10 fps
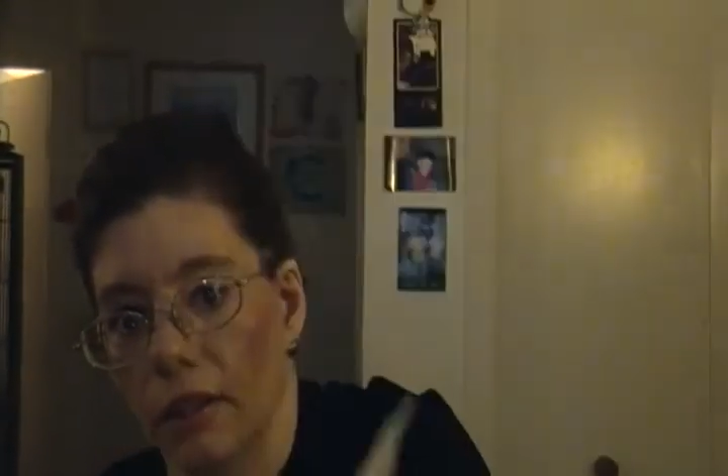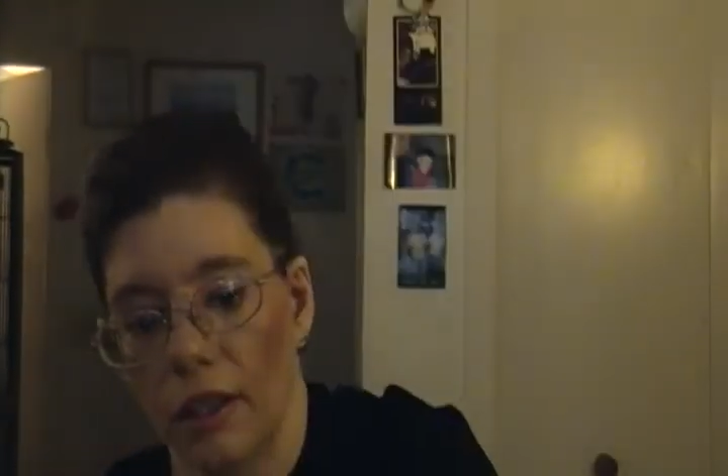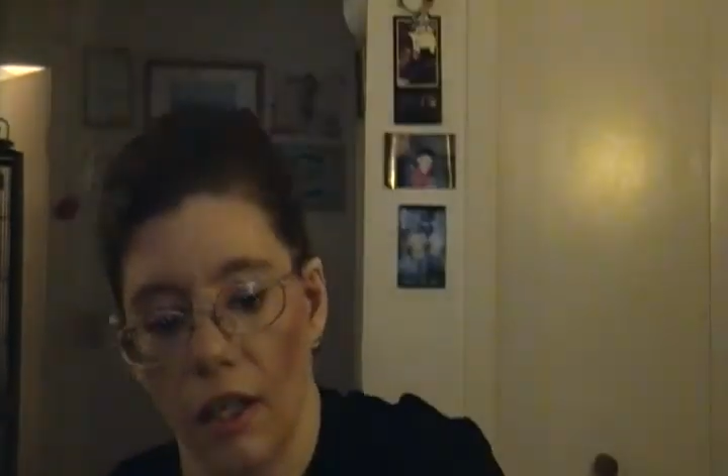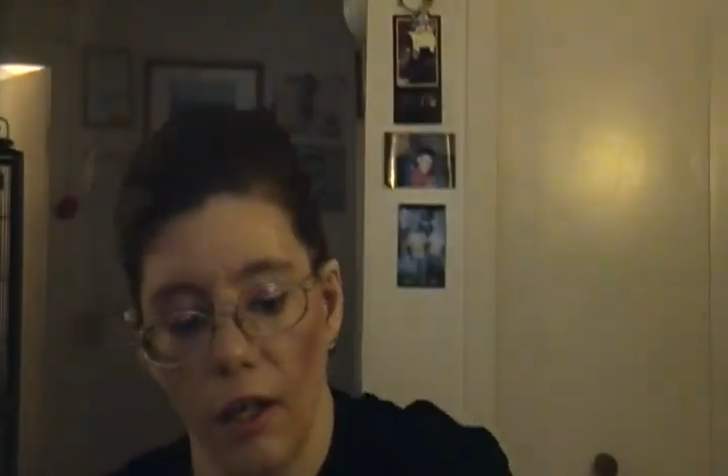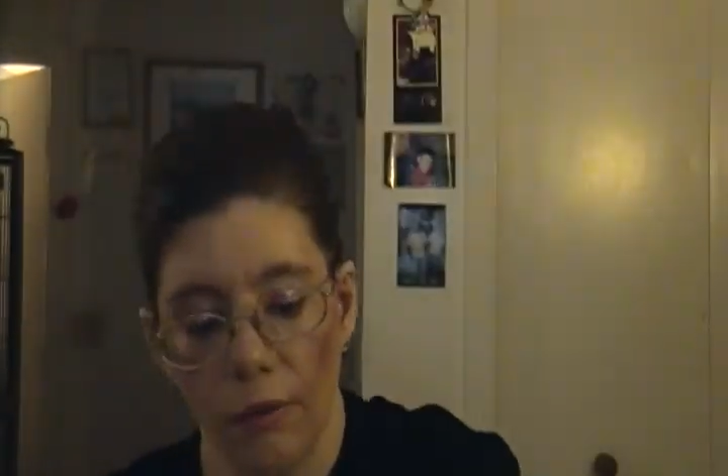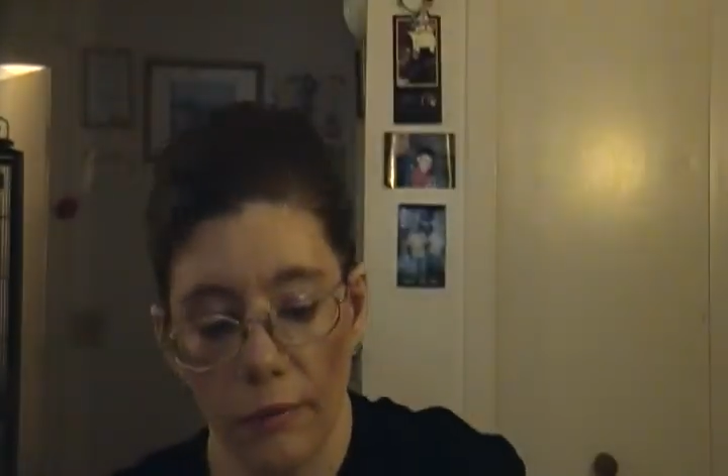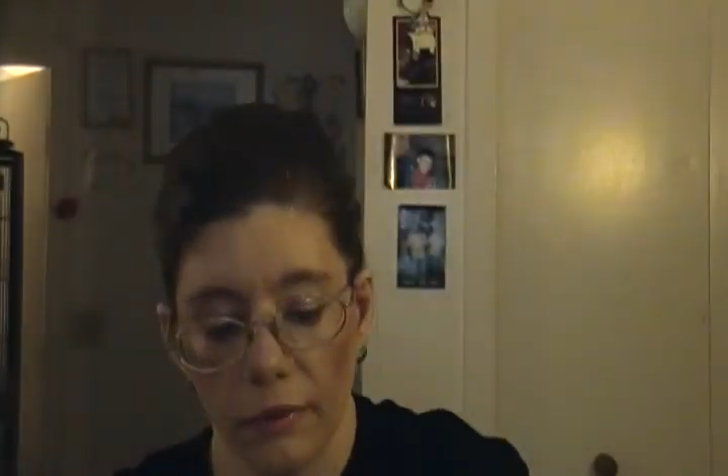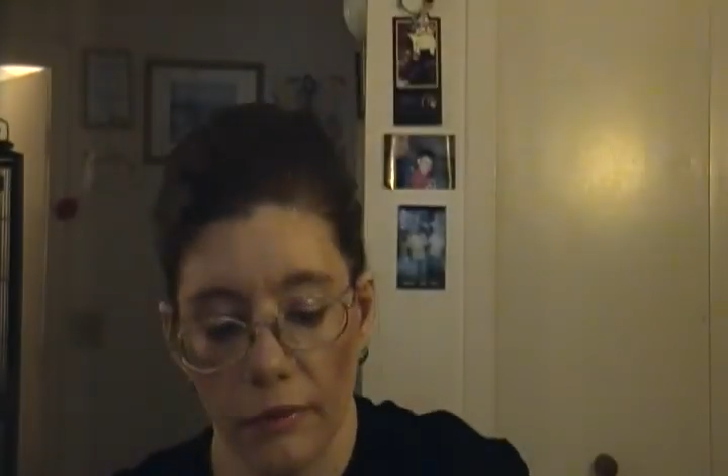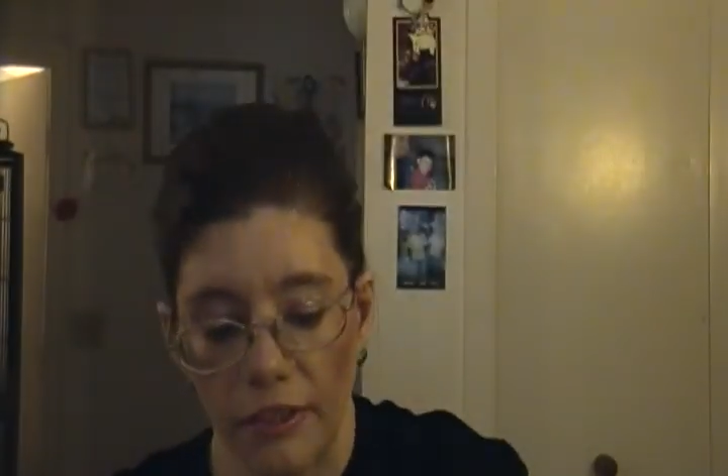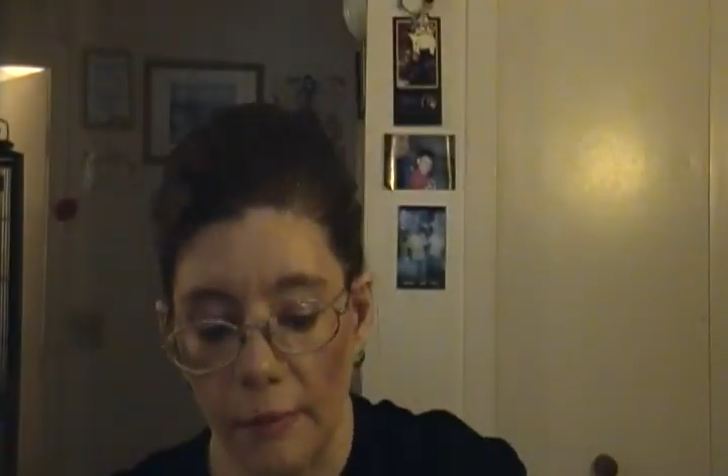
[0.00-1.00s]
You know,
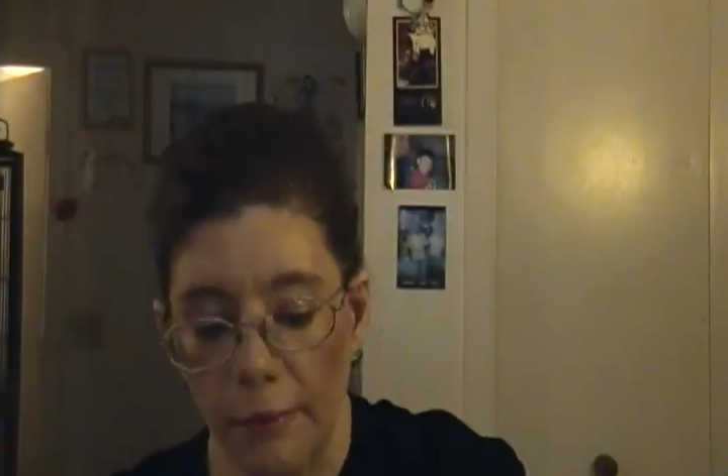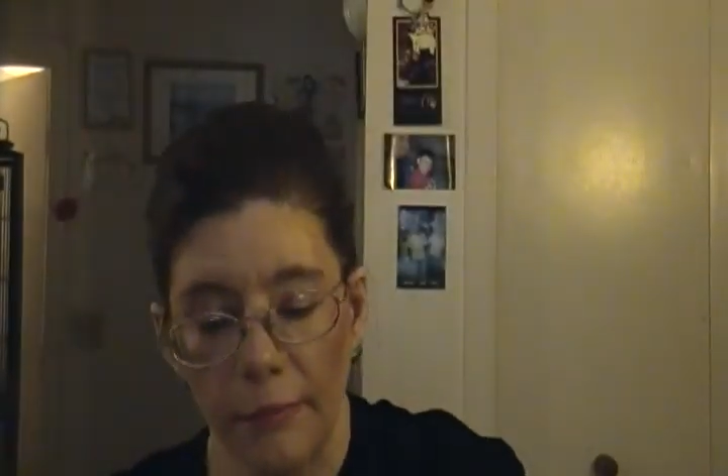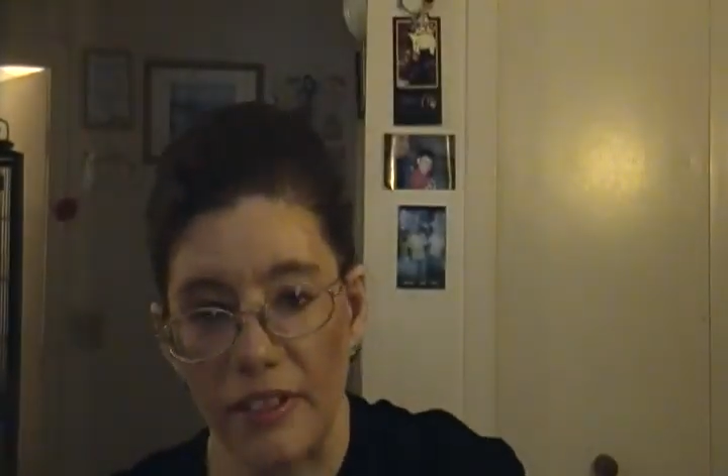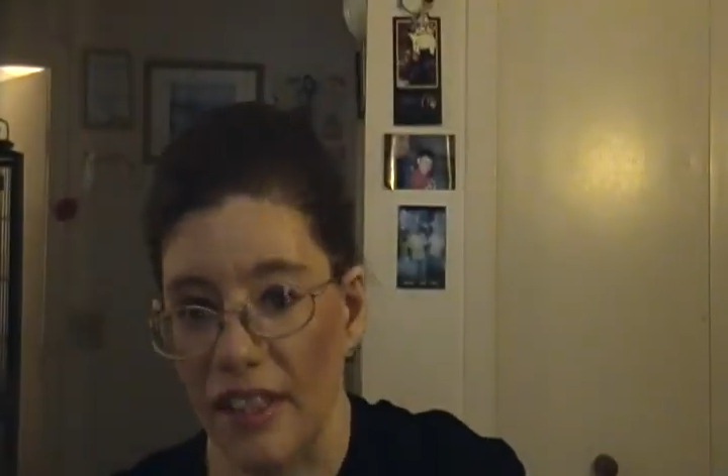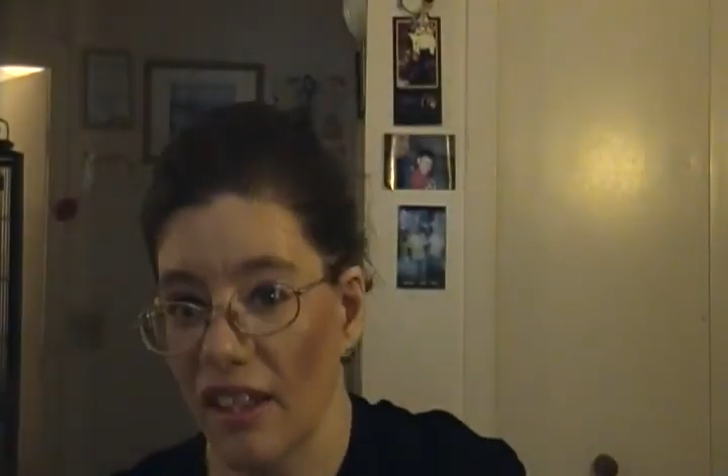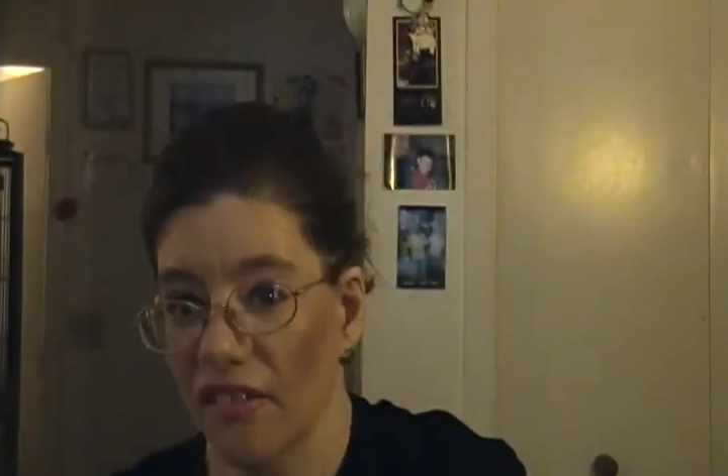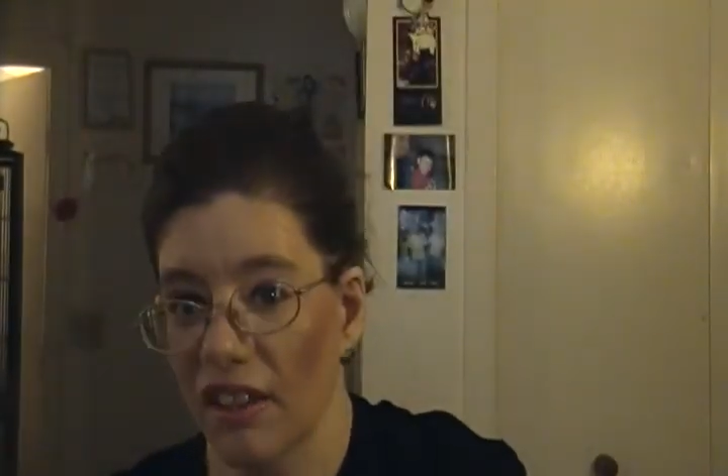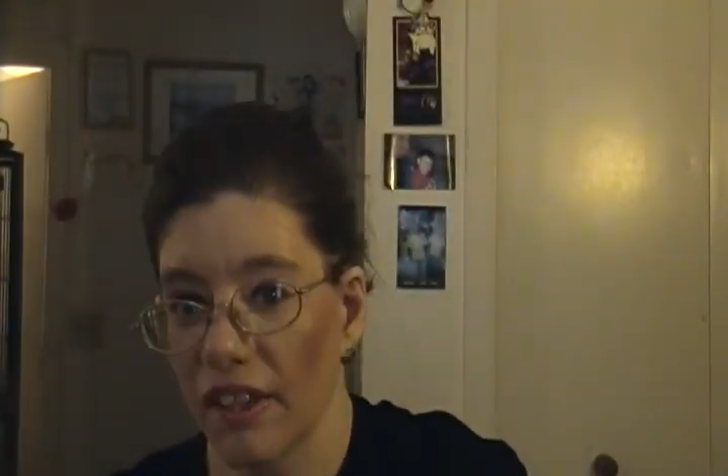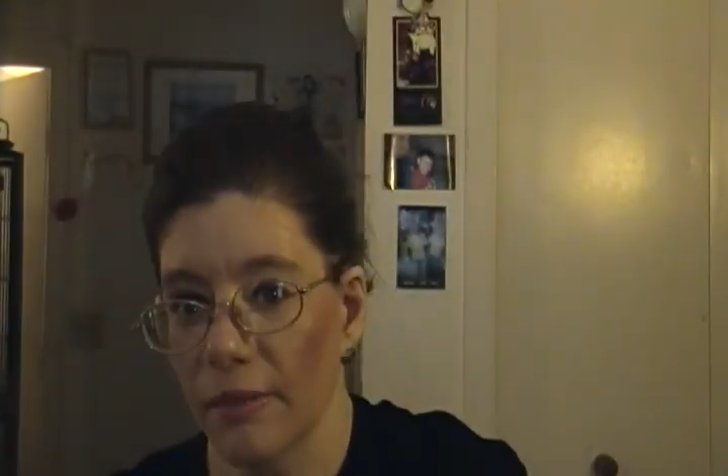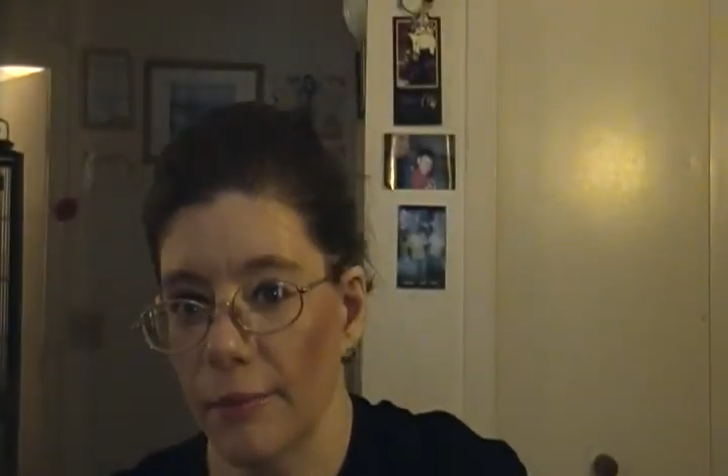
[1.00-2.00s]
some people say they don't
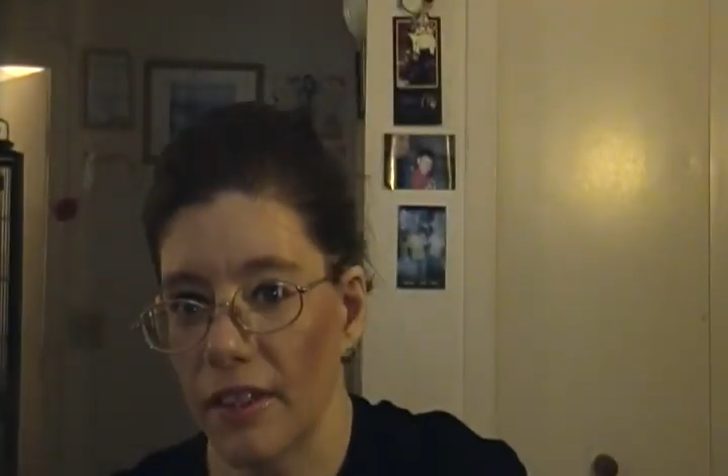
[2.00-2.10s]
like them